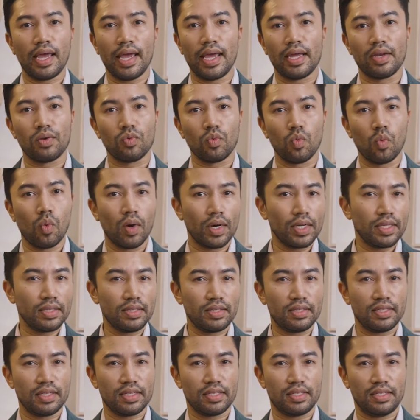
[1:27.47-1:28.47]
and 1 in
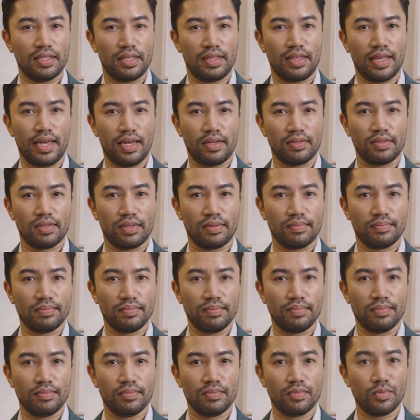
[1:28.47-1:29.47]
60,000,
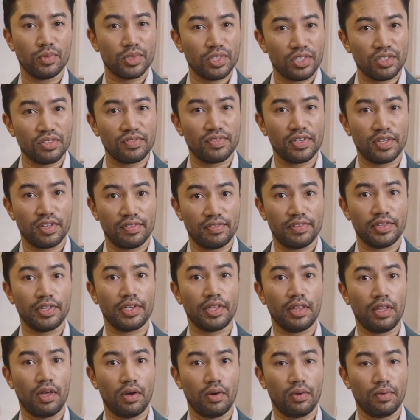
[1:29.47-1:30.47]
which is very, very
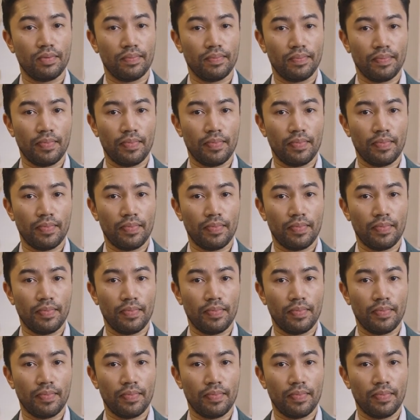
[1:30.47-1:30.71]
low.